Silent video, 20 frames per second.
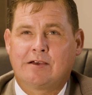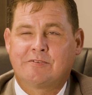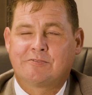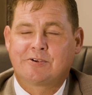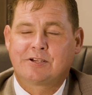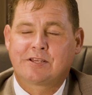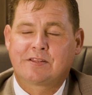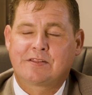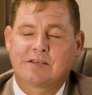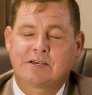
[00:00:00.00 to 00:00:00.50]

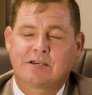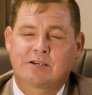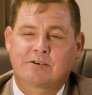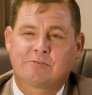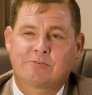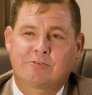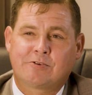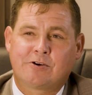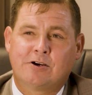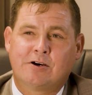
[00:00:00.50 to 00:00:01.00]
everything
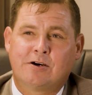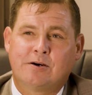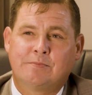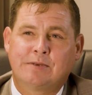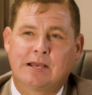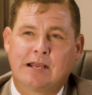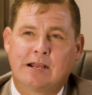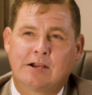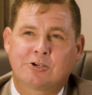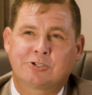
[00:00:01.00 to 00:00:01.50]

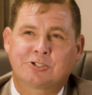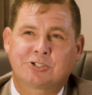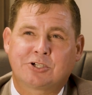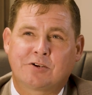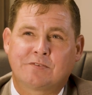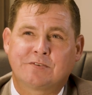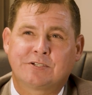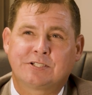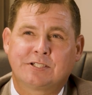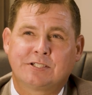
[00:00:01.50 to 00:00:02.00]
from air
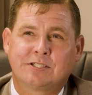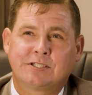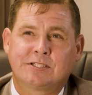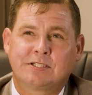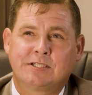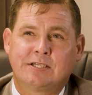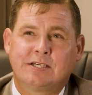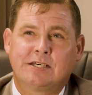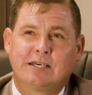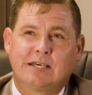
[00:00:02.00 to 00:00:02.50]
services,
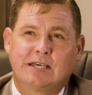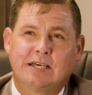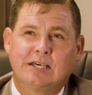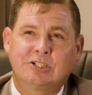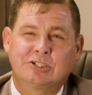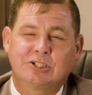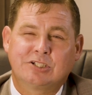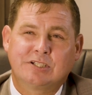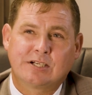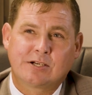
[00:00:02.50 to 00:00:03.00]

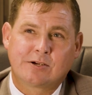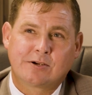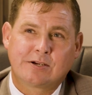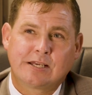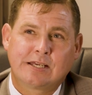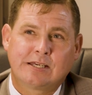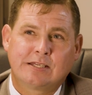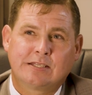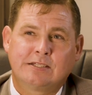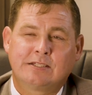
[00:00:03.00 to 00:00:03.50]

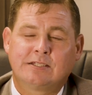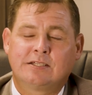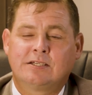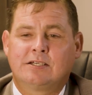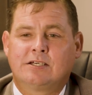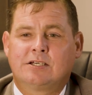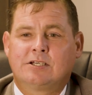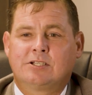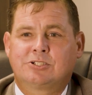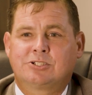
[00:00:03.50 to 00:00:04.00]
engineering,
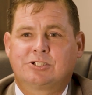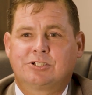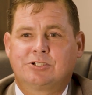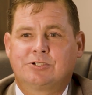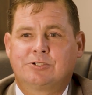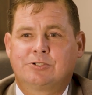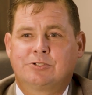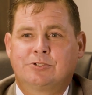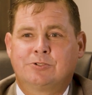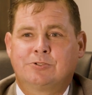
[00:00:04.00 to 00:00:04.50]

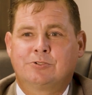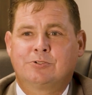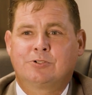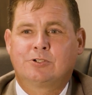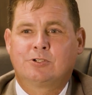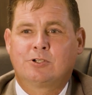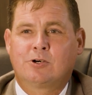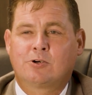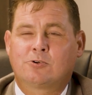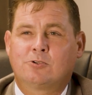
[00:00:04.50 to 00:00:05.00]
to
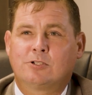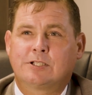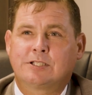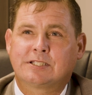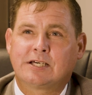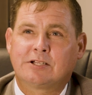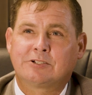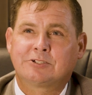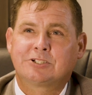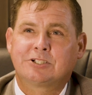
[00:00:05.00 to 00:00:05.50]
local
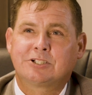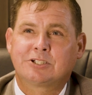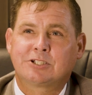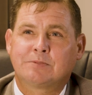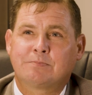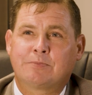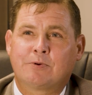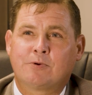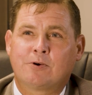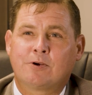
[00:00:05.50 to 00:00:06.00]
intelligence
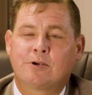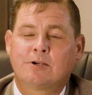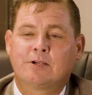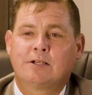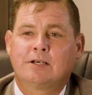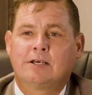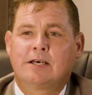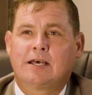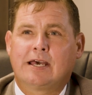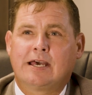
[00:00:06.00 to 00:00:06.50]
support,
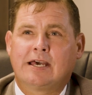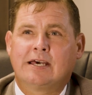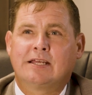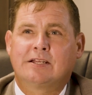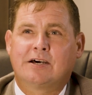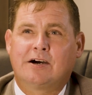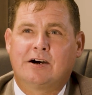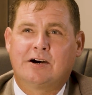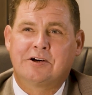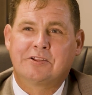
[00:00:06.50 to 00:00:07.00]
and
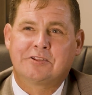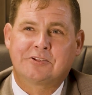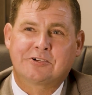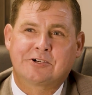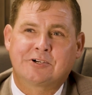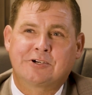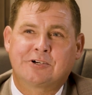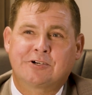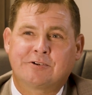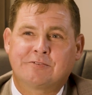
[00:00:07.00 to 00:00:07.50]

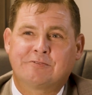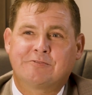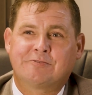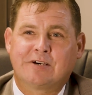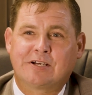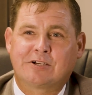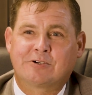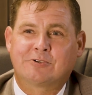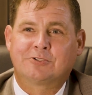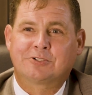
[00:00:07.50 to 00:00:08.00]
other
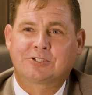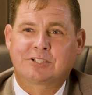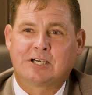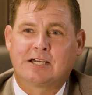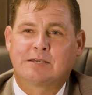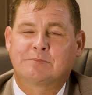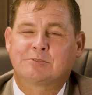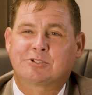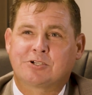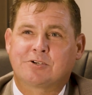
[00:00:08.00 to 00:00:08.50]
federal type